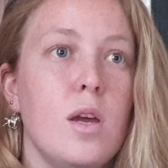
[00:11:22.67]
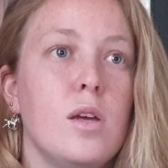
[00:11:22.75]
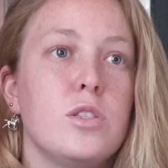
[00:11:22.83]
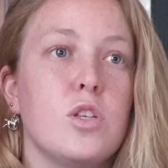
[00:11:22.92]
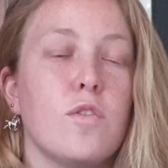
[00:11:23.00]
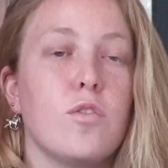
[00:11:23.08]

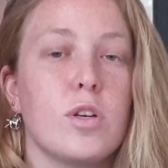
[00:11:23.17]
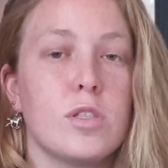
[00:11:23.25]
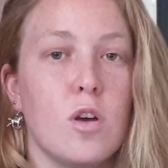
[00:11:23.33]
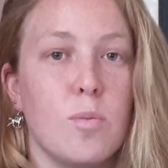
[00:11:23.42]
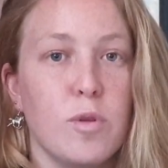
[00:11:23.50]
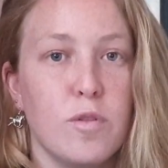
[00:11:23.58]
So for
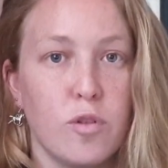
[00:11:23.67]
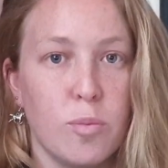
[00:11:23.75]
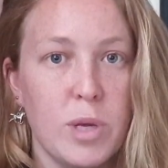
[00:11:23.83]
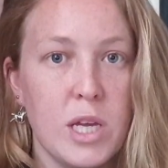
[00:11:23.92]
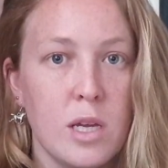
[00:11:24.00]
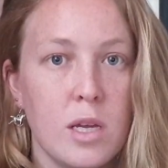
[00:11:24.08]
example, for
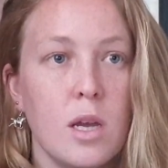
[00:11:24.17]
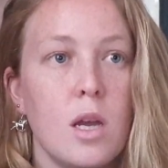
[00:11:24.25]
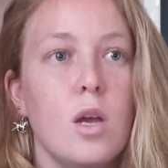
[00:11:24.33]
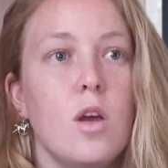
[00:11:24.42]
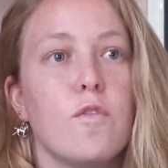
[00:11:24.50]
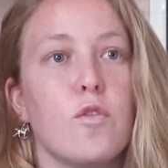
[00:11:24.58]
me,
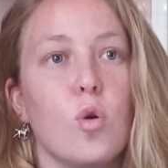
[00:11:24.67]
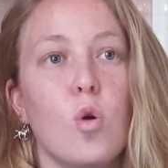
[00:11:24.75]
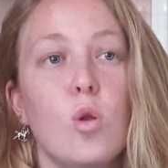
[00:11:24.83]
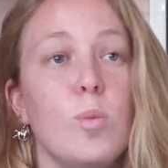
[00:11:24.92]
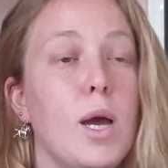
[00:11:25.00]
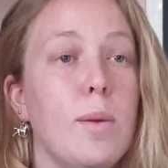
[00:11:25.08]
for
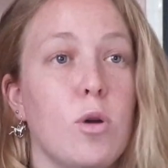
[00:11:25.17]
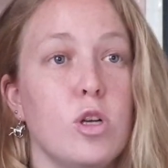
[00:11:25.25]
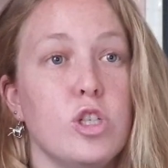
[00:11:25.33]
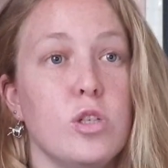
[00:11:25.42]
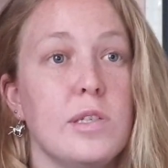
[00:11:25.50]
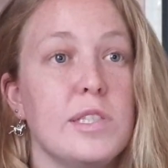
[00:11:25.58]
all my
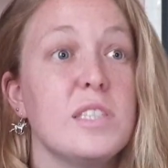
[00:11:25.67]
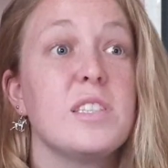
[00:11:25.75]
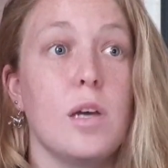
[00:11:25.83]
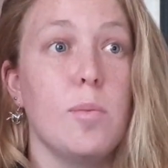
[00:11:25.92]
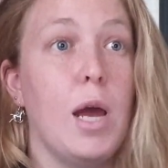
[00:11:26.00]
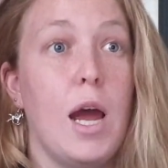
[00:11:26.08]
modules,
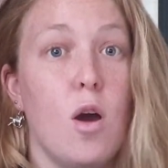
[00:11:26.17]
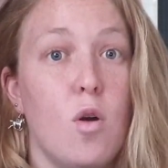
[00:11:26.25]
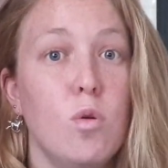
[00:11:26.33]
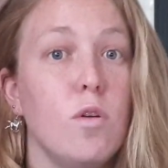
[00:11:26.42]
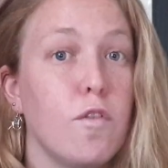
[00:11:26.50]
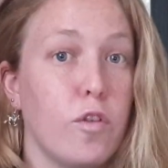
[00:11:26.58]

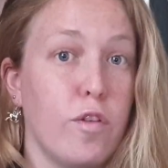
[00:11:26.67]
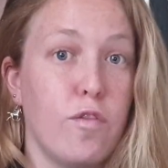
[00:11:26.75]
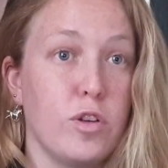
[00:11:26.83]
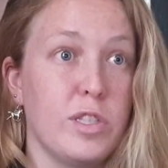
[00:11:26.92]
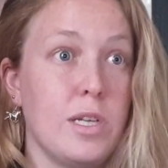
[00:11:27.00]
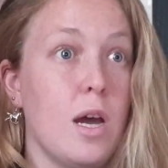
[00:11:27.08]
somehow, for the
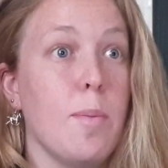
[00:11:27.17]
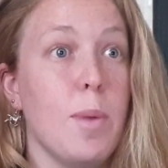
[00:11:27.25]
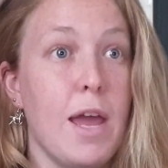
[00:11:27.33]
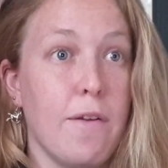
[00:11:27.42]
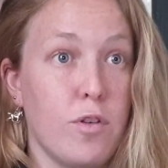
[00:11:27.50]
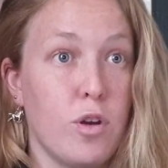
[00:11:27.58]
first time
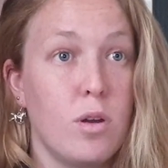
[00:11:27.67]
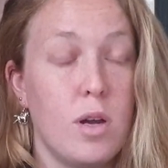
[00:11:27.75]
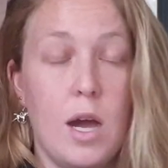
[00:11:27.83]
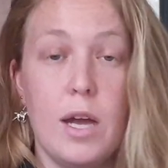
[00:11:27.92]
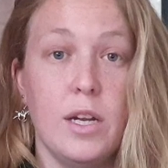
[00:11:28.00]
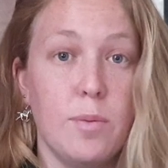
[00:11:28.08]
ever,
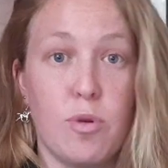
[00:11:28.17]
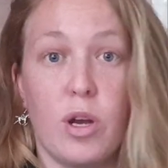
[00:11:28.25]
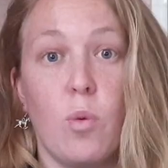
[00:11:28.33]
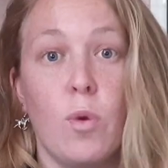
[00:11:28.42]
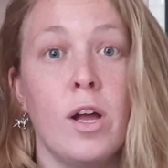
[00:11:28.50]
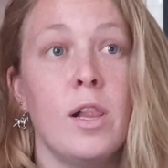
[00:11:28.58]
I did
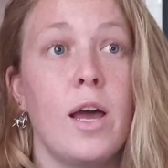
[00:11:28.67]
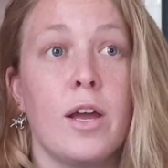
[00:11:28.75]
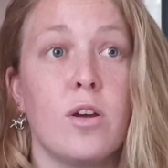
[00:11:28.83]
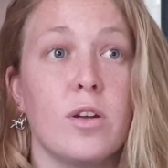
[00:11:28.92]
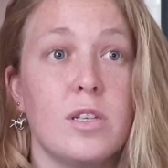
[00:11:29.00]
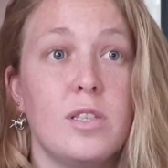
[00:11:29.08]
pretty well. I
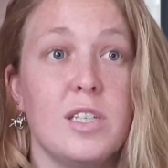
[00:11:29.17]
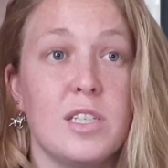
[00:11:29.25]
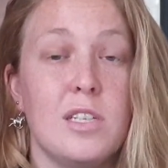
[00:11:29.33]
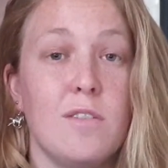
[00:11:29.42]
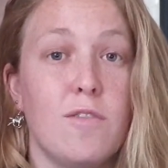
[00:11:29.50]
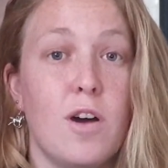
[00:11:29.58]
got
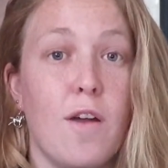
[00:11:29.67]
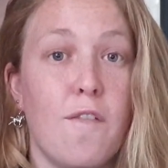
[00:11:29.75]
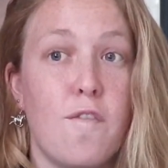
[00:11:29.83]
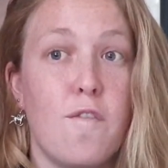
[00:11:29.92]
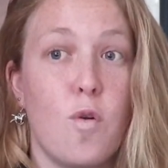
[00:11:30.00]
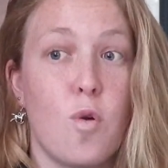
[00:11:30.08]

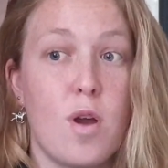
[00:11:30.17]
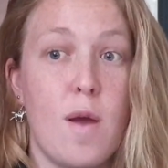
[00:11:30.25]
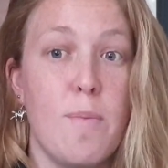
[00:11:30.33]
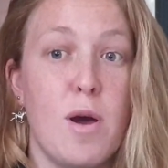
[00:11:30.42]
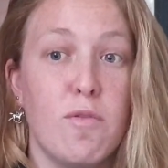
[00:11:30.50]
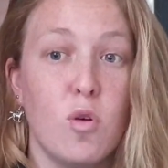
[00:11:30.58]
65 for
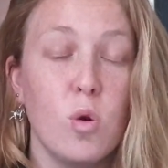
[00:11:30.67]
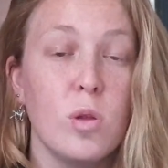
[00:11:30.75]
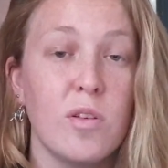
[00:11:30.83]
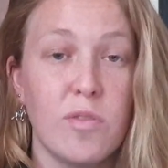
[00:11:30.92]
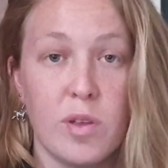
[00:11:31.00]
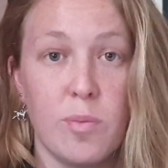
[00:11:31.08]
above
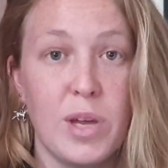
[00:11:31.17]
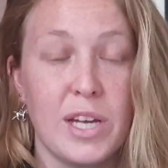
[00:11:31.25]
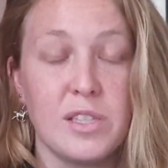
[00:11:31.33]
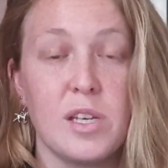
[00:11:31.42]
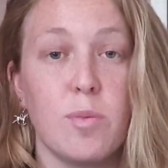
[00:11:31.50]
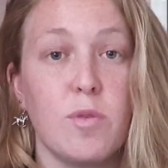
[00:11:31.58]
all of them,
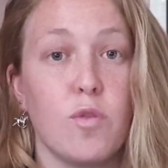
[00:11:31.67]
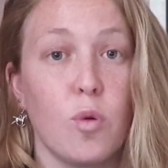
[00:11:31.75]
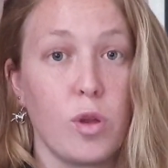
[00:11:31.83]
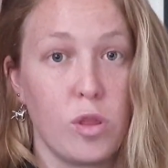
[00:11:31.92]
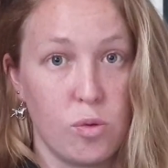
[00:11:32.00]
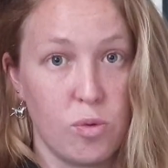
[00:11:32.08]
except
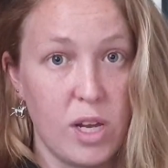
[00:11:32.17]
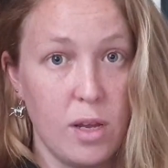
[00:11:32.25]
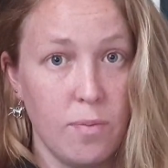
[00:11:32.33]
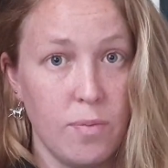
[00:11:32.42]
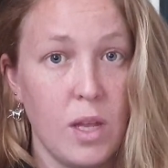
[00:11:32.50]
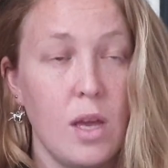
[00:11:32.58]
for 3.
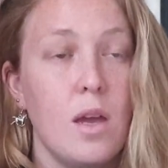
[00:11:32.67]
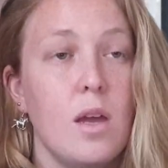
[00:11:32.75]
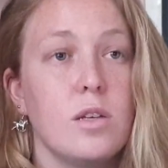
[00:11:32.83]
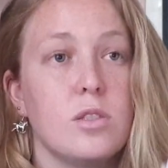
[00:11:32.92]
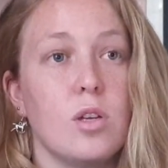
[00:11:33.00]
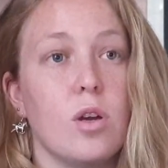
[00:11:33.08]

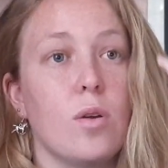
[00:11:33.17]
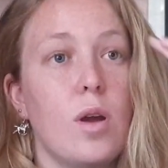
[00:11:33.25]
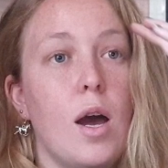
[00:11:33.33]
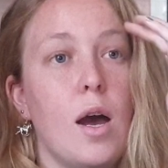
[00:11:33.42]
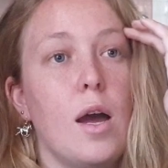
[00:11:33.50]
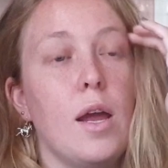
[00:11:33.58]
So
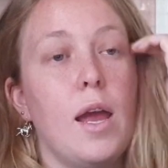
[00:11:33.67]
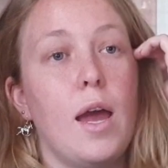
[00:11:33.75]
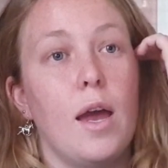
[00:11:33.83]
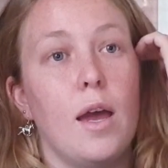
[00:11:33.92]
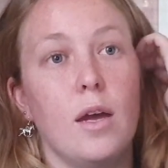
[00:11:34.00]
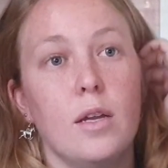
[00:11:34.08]
I
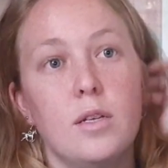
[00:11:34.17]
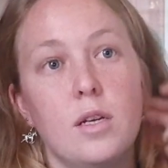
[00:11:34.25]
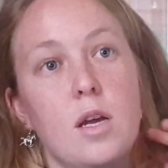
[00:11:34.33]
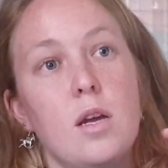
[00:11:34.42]
had